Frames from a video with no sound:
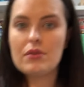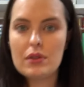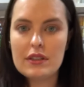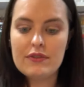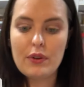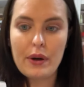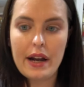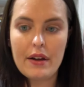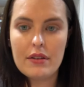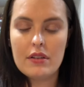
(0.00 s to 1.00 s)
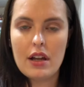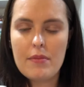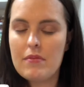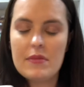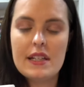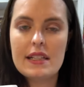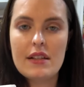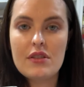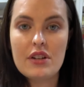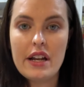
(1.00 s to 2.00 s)
or four ounce, um, six
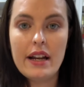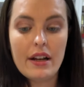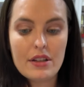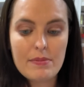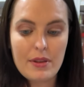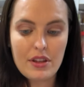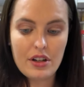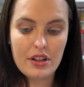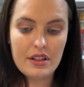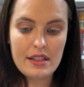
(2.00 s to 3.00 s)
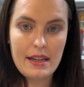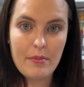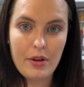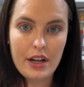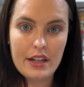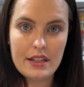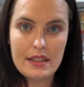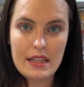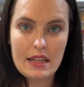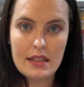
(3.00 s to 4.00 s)
ounce or eight ounce, but they're the same brand as
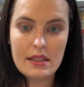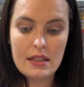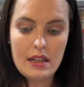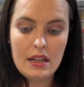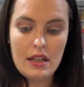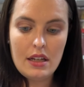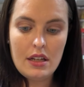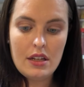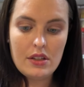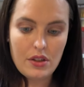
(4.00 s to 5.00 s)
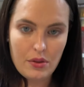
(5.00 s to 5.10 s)
these. So